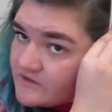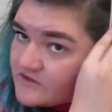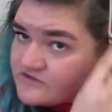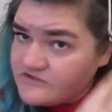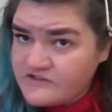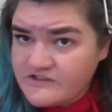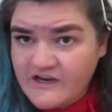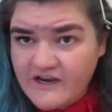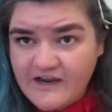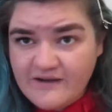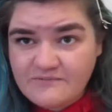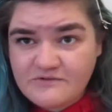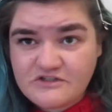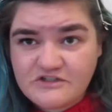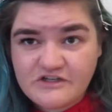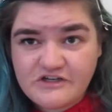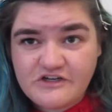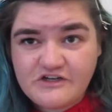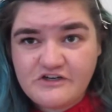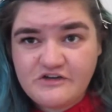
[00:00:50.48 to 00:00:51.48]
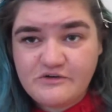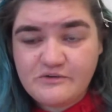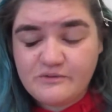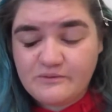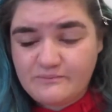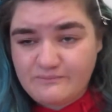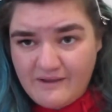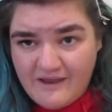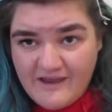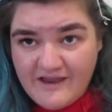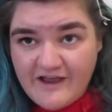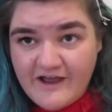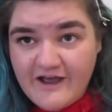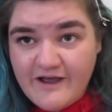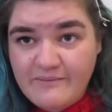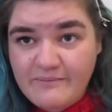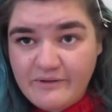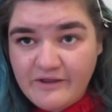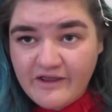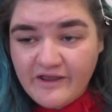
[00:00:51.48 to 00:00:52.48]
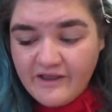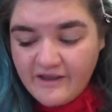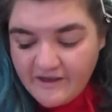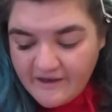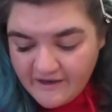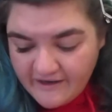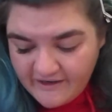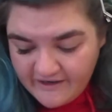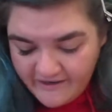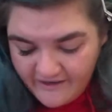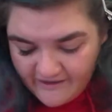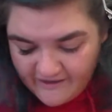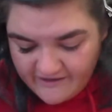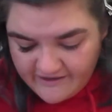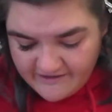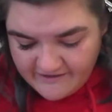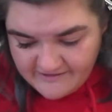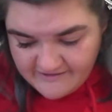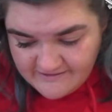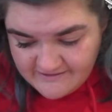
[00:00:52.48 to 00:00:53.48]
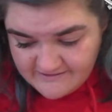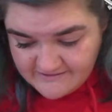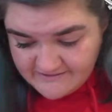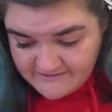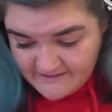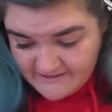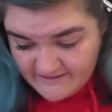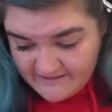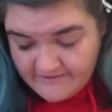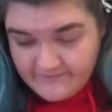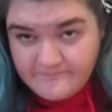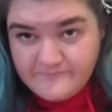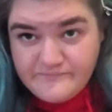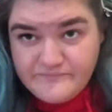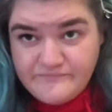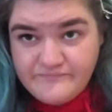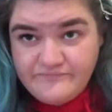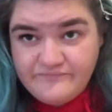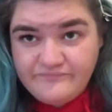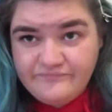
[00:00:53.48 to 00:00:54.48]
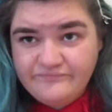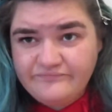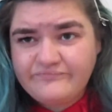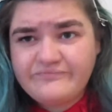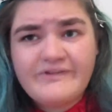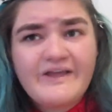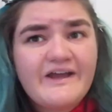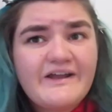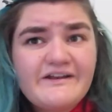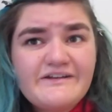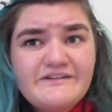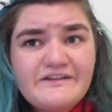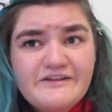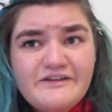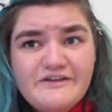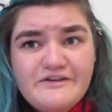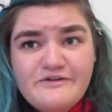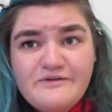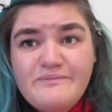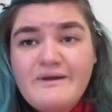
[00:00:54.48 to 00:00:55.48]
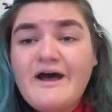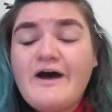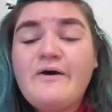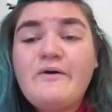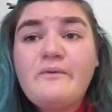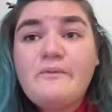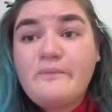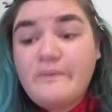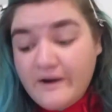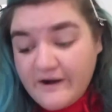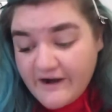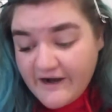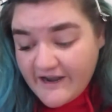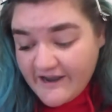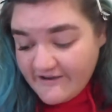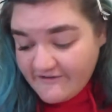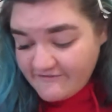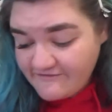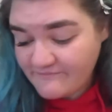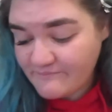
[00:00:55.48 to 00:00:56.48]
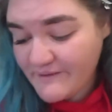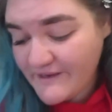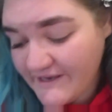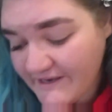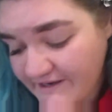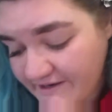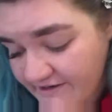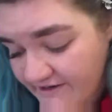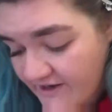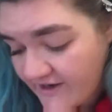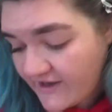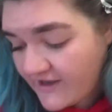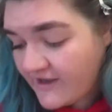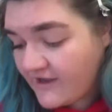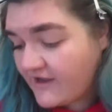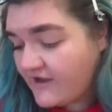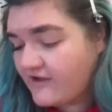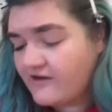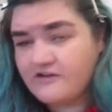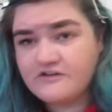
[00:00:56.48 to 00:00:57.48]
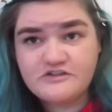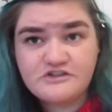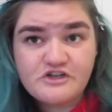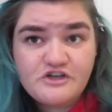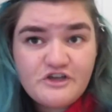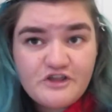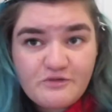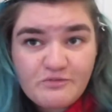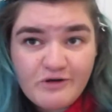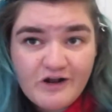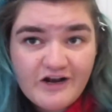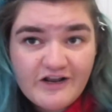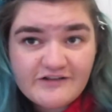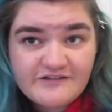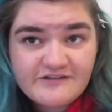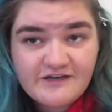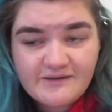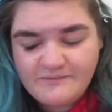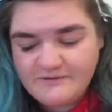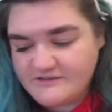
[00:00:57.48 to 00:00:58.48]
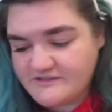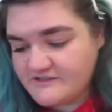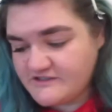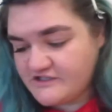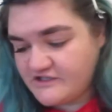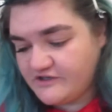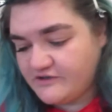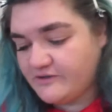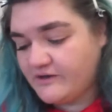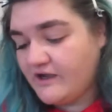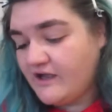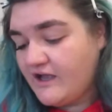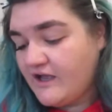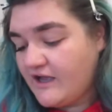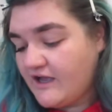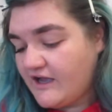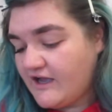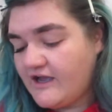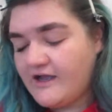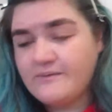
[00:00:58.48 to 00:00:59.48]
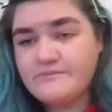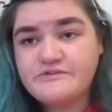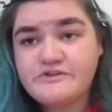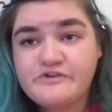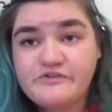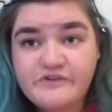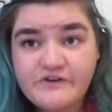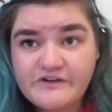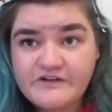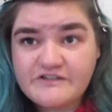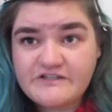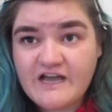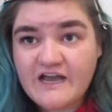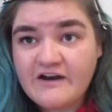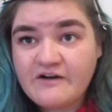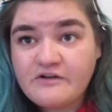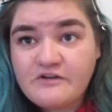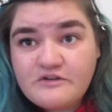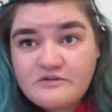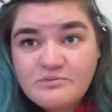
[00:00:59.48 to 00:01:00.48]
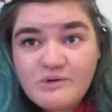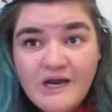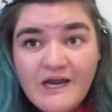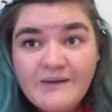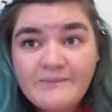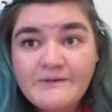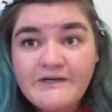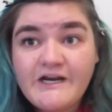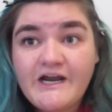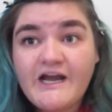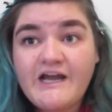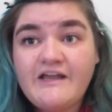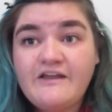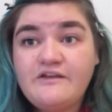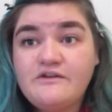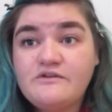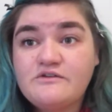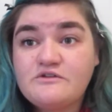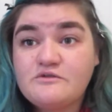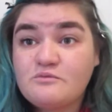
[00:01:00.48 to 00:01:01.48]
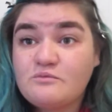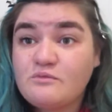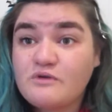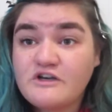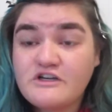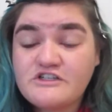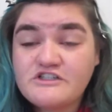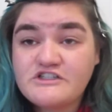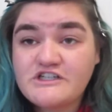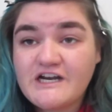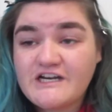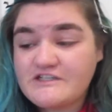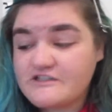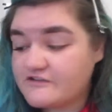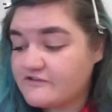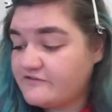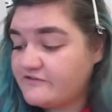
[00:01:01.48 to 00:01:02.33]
Today I'm just gonna do makeup and kind of tell you about where I've been. I'll show you the products that I'm using too. So first, I don't use primer, I use moisturizer